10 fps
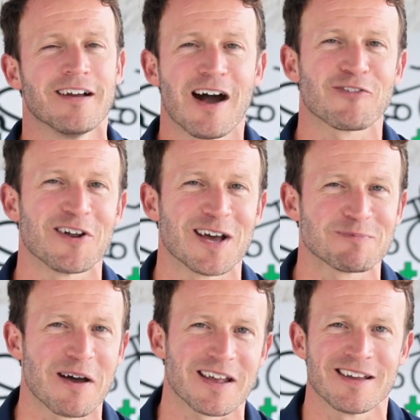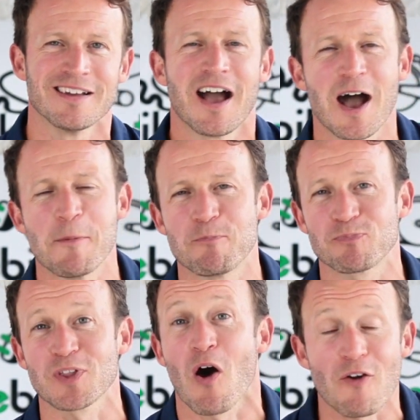I've got a nice bike.
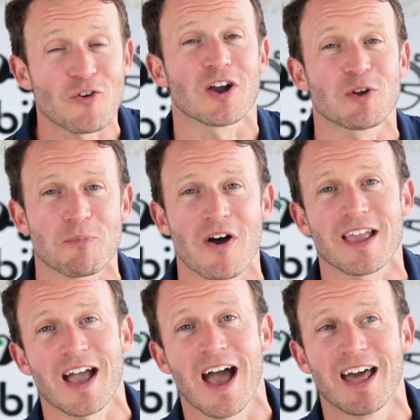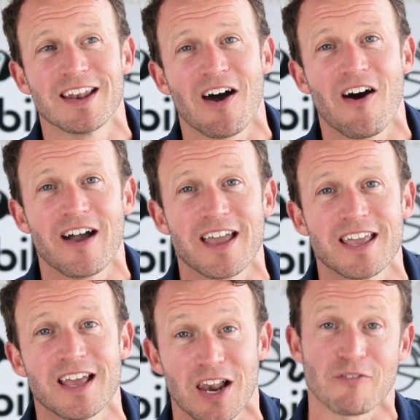No, I've got a good bike and
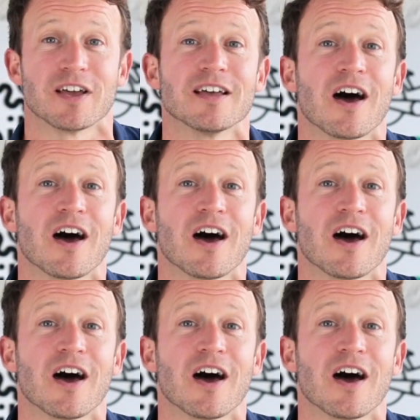I love it.